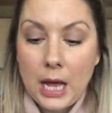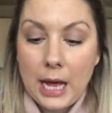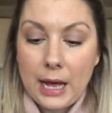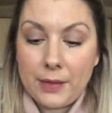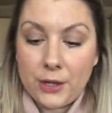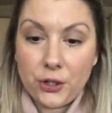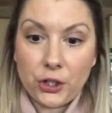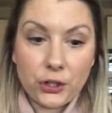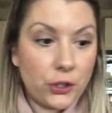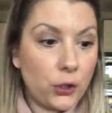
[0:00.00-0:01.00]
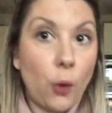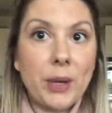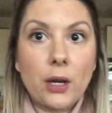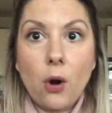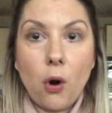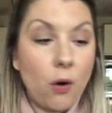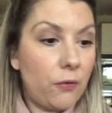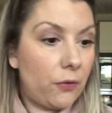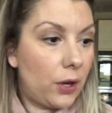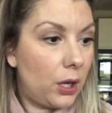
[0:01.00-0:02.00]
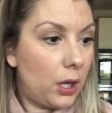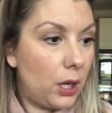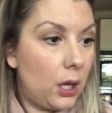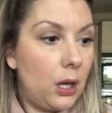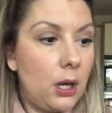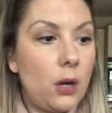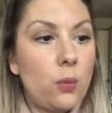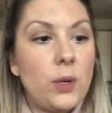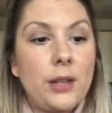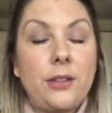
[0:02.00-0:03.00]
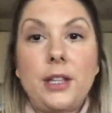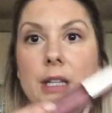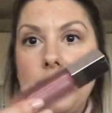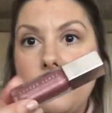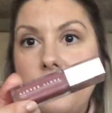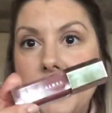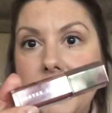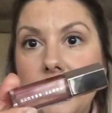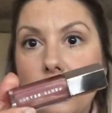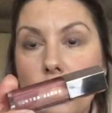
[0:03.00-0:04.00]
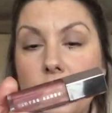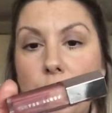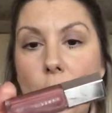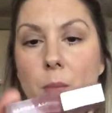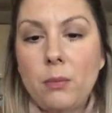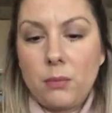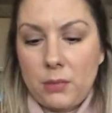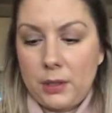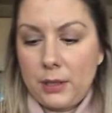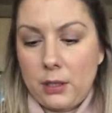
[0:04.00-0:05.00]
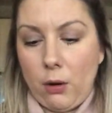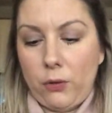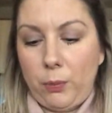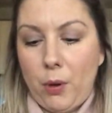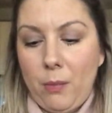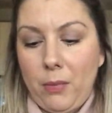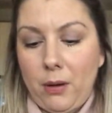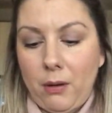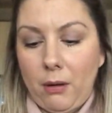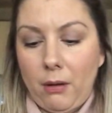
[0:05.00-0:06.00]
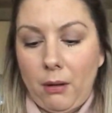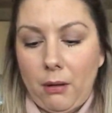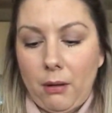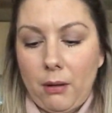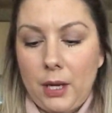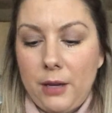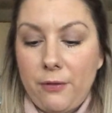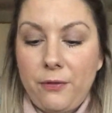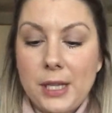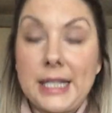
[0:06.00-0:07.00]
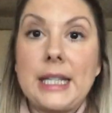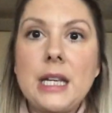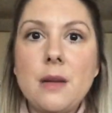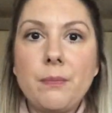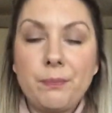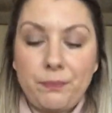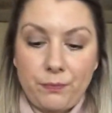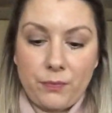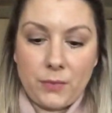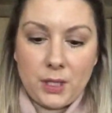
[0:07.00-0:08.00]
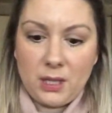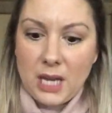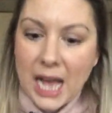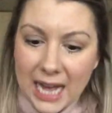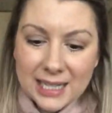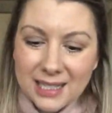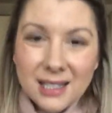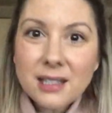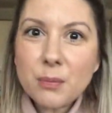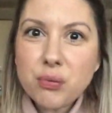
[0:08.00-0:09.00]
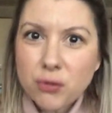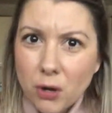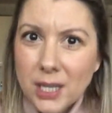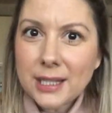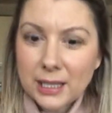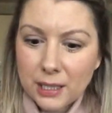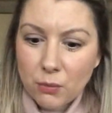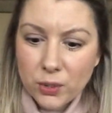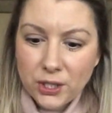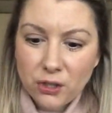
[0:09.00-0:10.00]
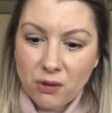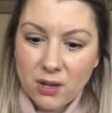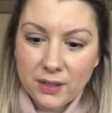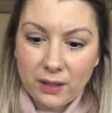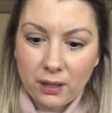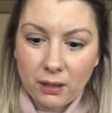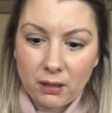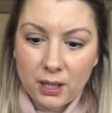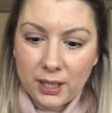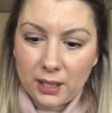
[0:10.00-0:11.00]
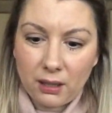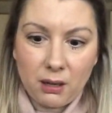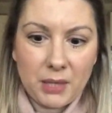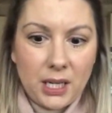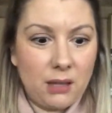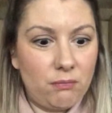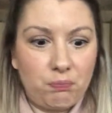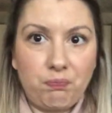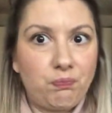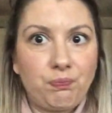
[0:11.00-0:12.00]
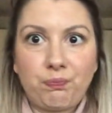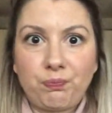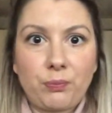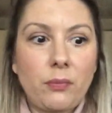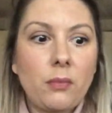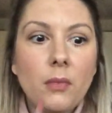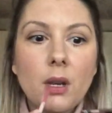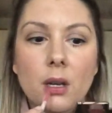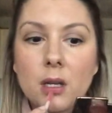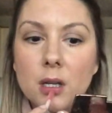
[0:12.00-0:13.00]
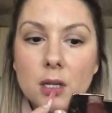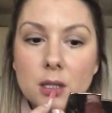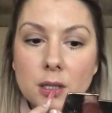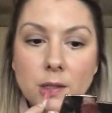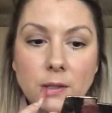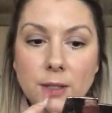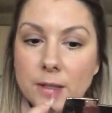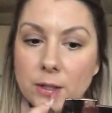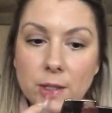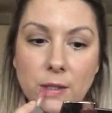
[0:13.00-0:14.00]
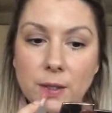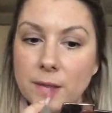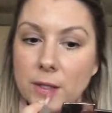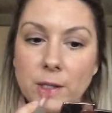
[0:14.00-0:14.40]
And then just topping off with the Fenty Gloss Bomb. Is it a gloss bomb? In Fussy. And this is surprisingly moisturizing. Like, I mean, and I just use that on top.